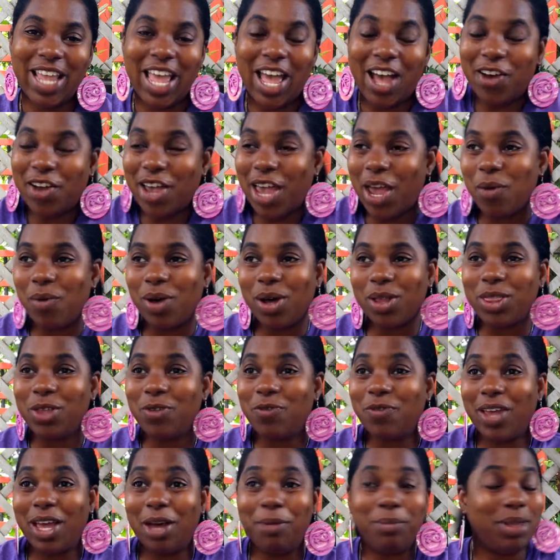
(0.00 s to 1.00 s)
Okay, wealthy
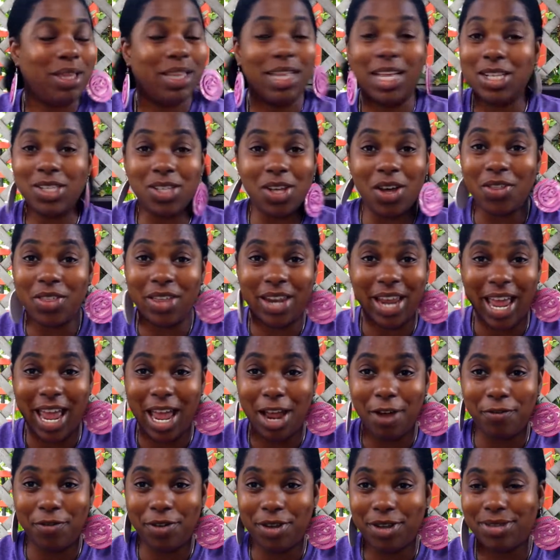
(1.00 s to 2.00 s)
family, that's all that I
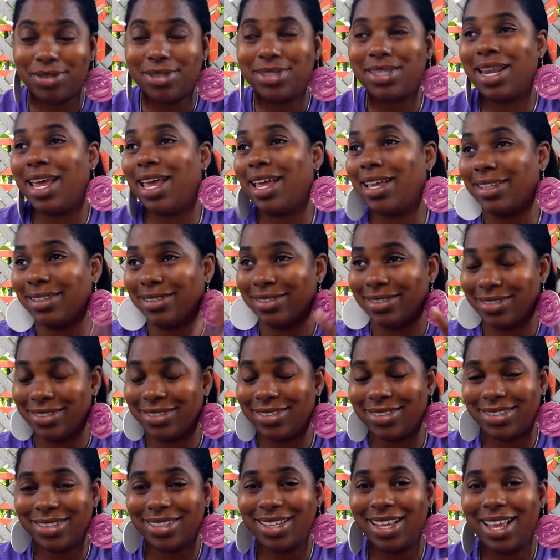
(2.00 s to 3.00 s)
have for you today.
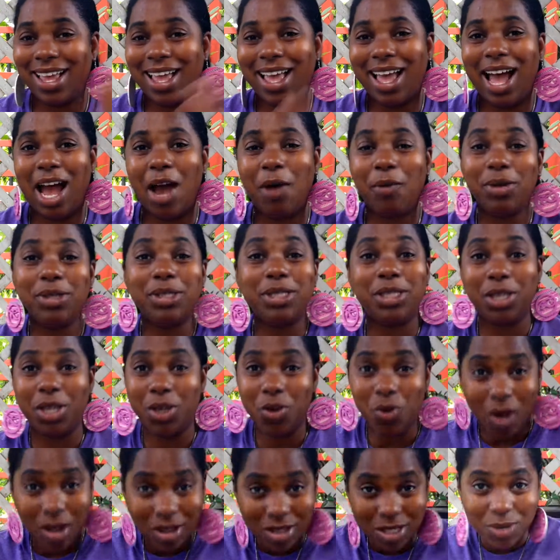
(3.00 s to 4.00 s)
I will see
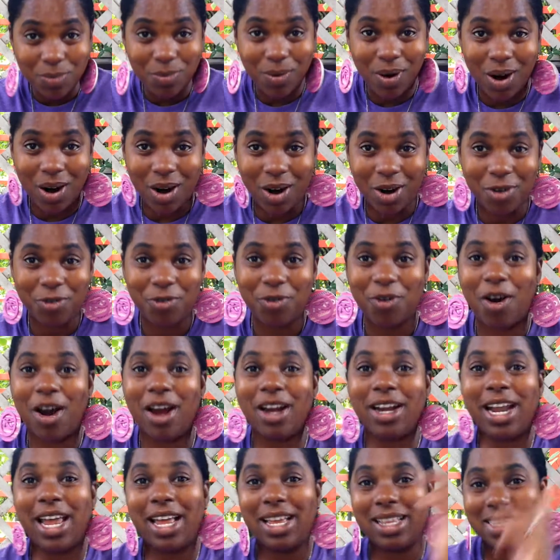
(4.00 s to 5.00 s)
you all tomorrow for our
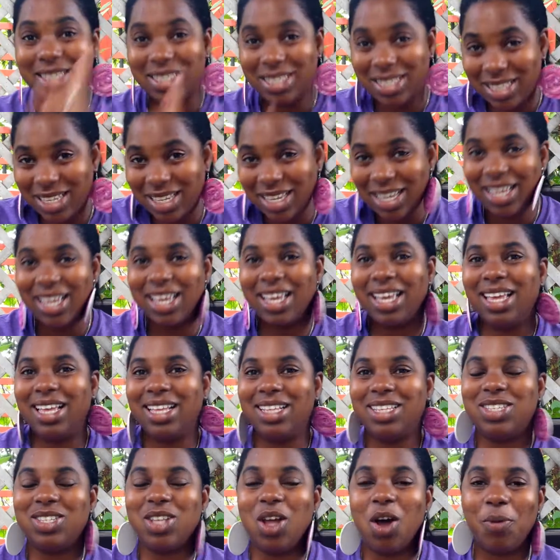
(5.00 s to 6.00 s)
next
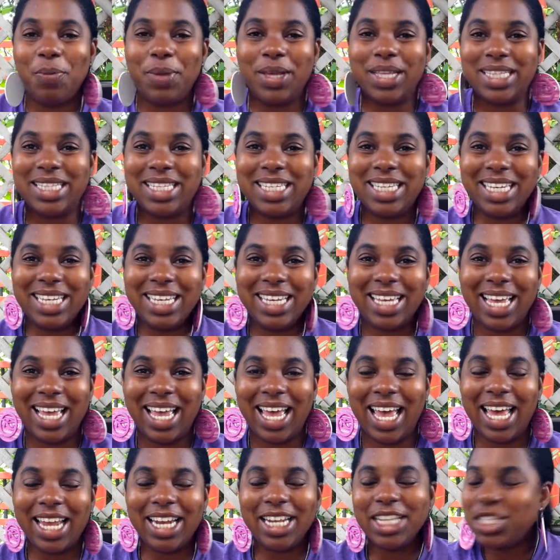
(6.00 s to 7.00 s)
installment.
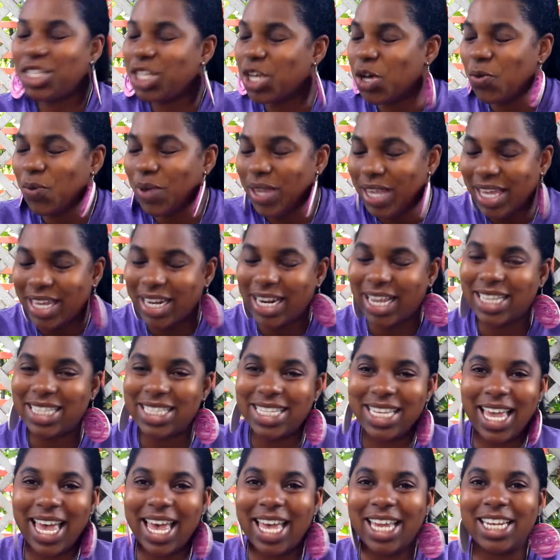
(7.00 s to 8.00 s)
And until we connect
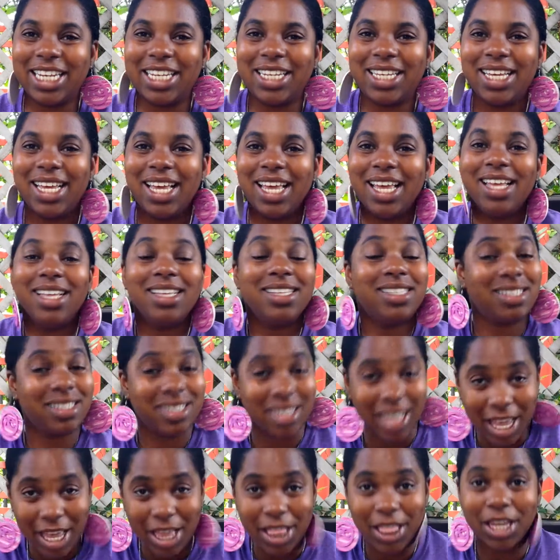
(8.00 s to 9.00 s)
again,
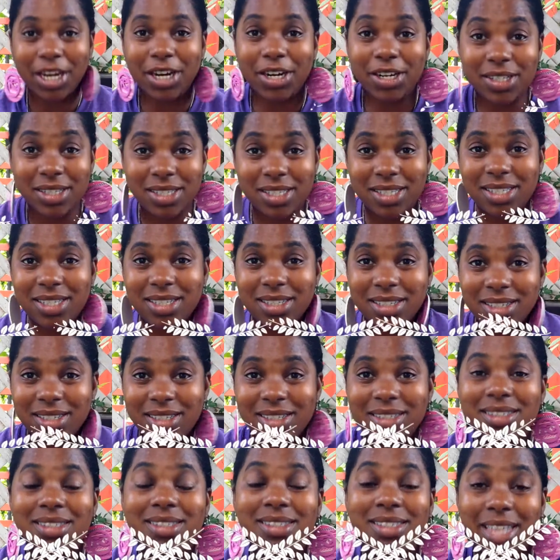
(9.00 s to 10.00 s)
stay alert,
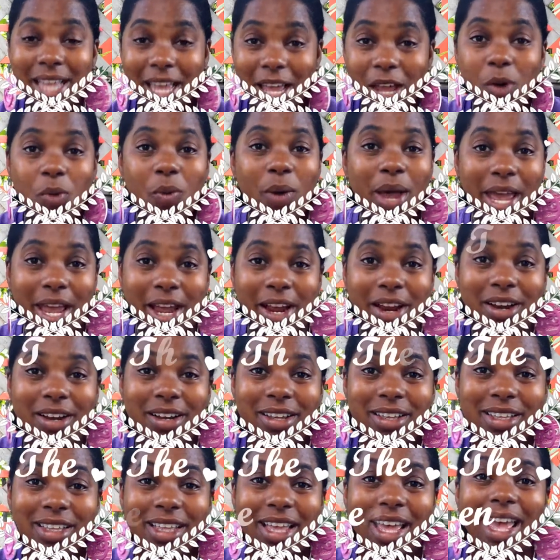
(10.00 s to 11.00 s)
stay aware,
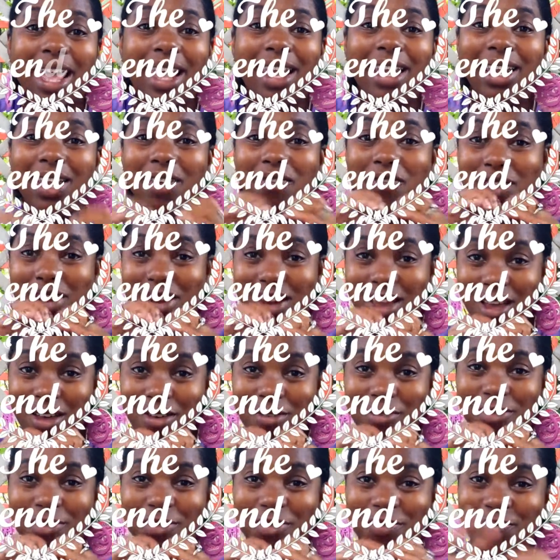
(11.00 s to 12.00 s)
and live in
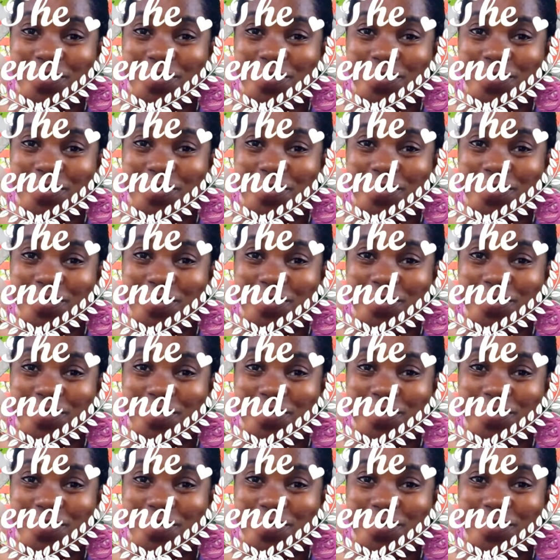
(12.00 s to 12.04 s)
love.